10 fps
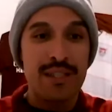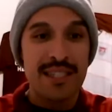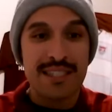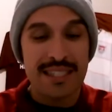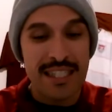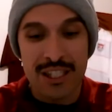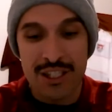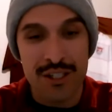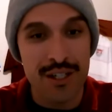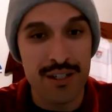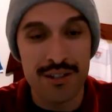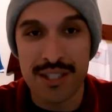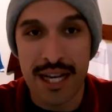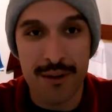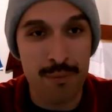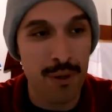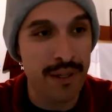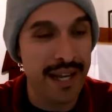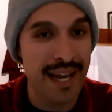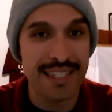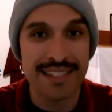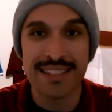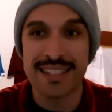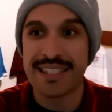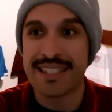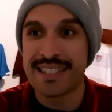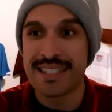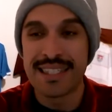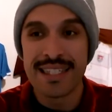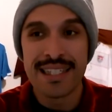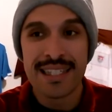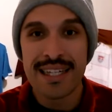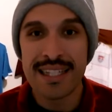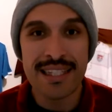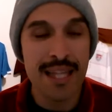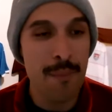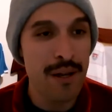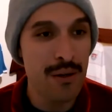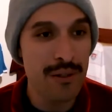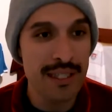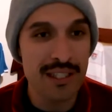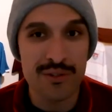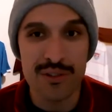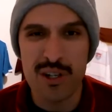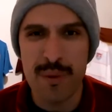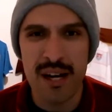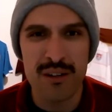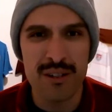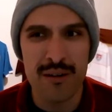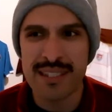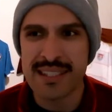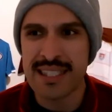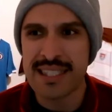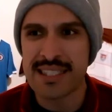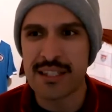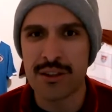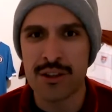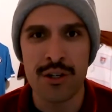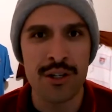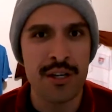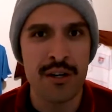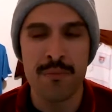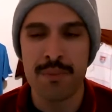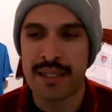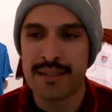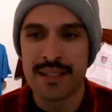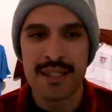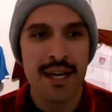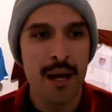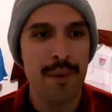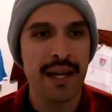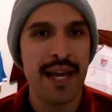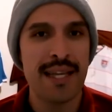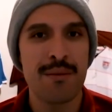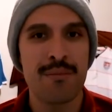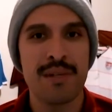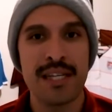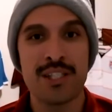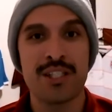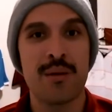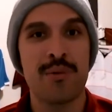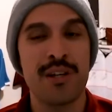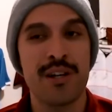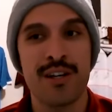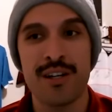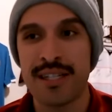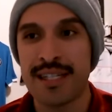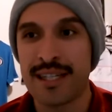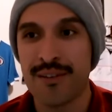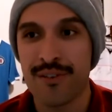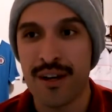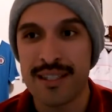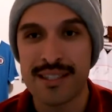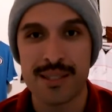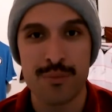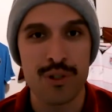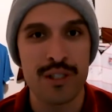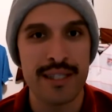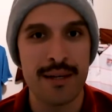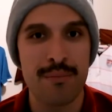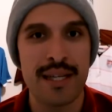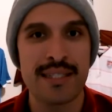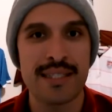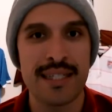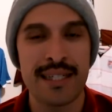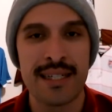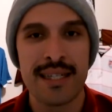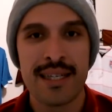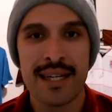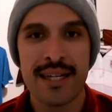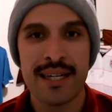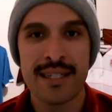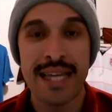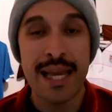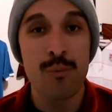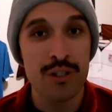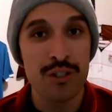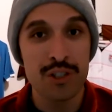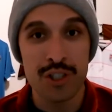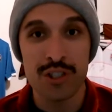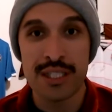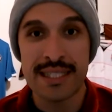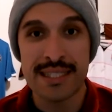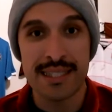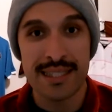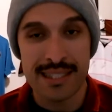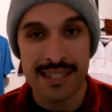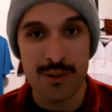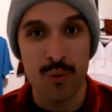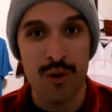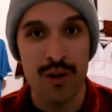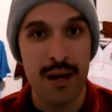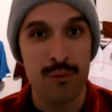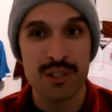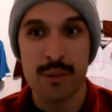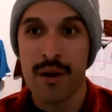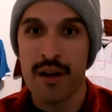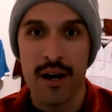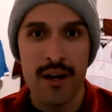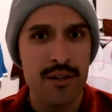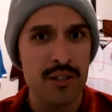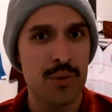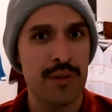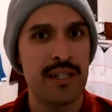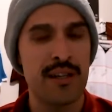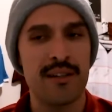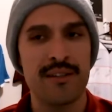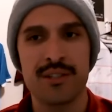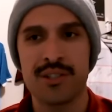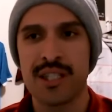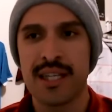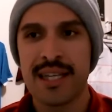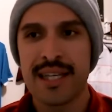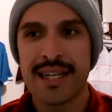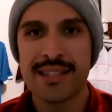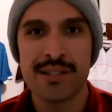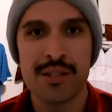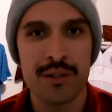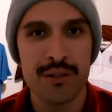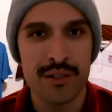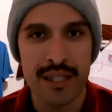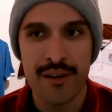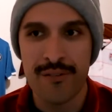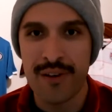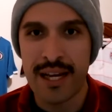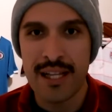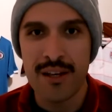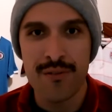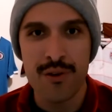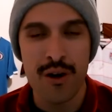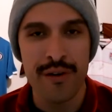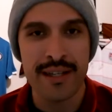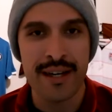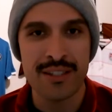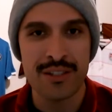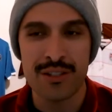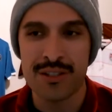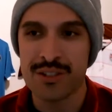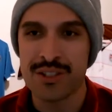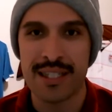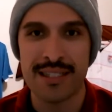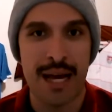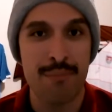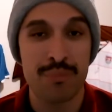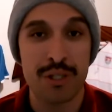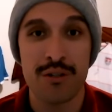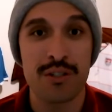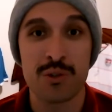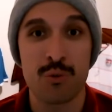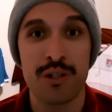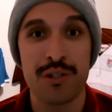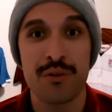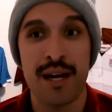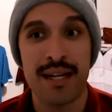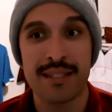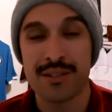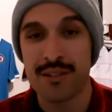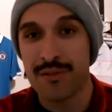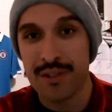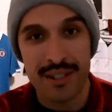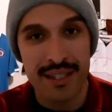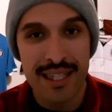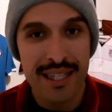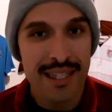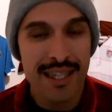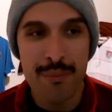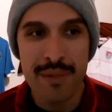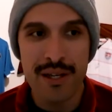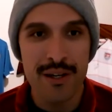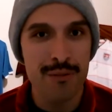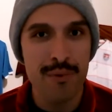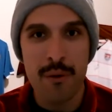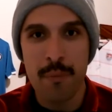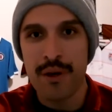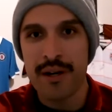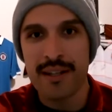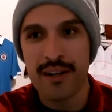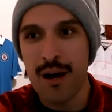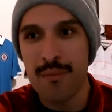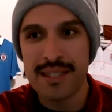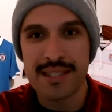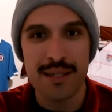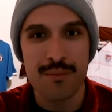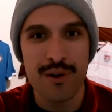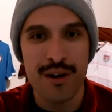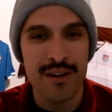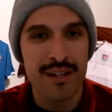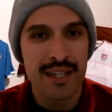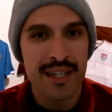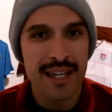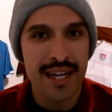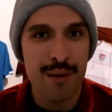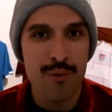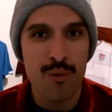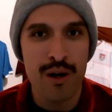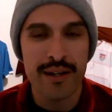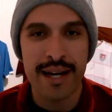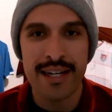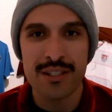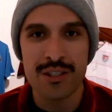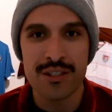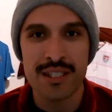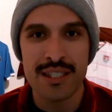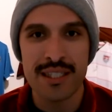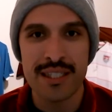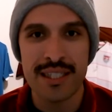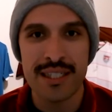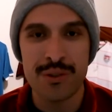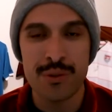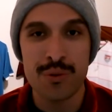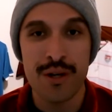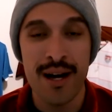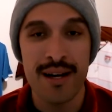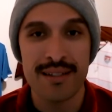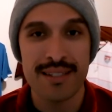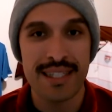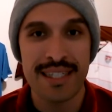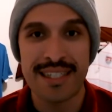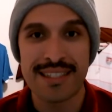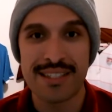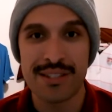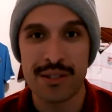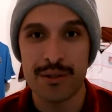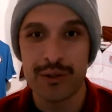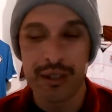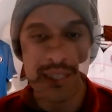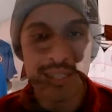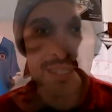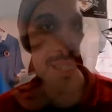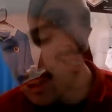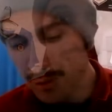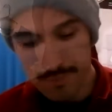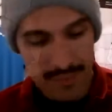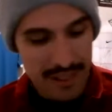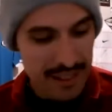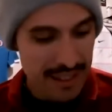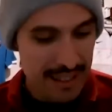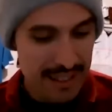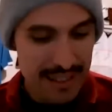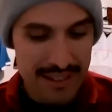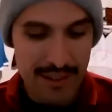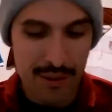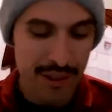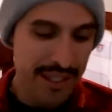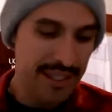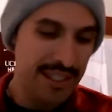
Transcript: this each year, Sac Republic has, and I think they've been doing this for about, I want to say this is the third year, but I've been getting them each and every year, and I've gotten some really amazing game-worn jerseys. This is the one that was about $120, and so if any of you already got yours, I'm curious what you got, so if you can let me know, maybe put it in the comments somewhere, what kind of jersey you got. And so let's go ahead